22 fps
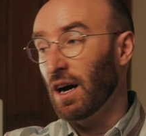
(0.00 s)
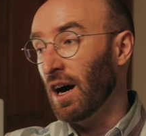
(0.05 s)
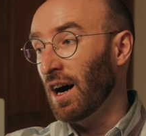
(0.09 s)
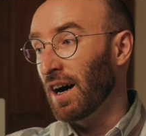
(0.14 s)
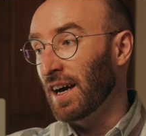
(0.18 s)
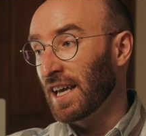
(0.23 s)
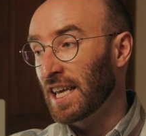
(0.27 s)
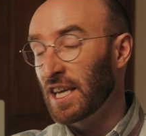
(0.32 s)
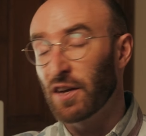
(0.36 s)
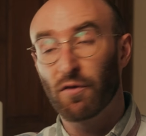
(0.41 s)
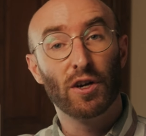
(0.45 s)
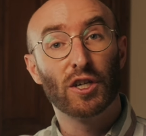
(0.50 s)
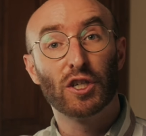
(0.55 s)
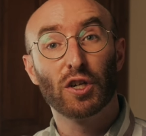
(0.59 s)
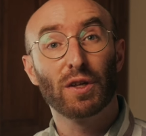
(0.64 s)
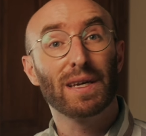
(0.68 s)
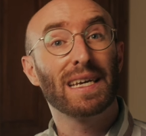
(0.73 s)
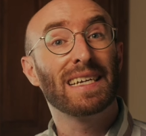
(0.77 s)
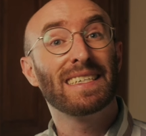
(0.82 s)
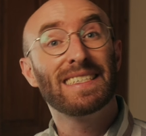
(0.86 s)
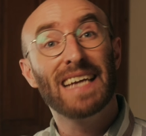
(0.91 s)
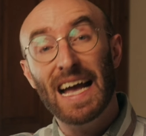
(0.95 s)
he
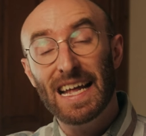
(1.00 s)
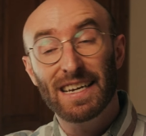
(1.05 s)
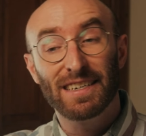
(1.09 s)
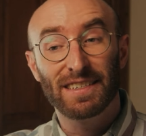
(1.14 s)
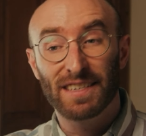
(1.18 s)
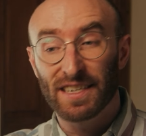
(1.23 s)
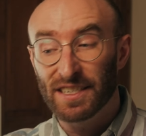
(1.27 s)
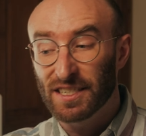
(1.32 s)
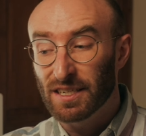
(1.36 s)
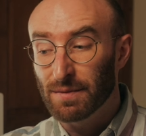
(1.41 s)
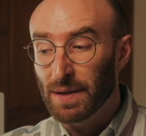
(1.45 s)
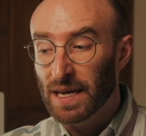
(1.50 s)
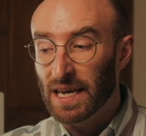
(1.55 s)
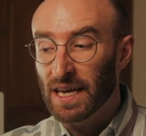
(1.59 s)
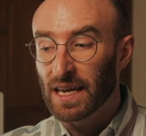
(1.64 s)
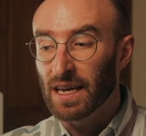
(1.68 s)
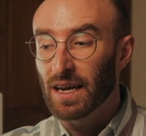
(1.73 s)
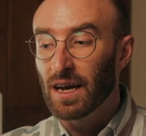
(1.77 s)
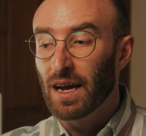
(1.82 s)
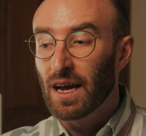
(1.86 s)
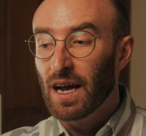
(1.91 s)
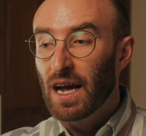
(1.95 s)
originally intended it to
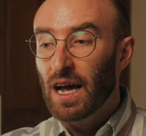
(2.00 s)
be,